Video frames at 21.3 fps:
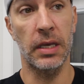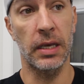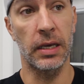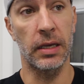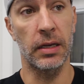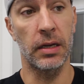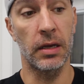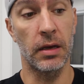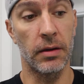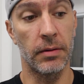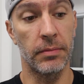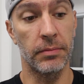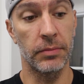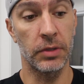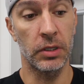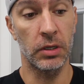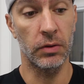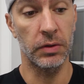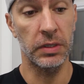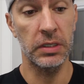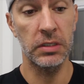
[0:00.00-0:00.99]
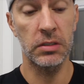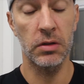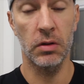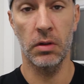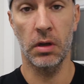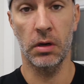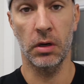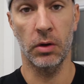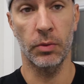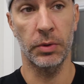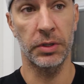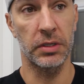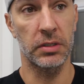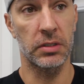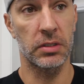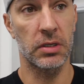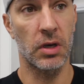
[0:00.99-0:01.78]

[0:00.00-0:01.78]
And, you know, he's no longer with us.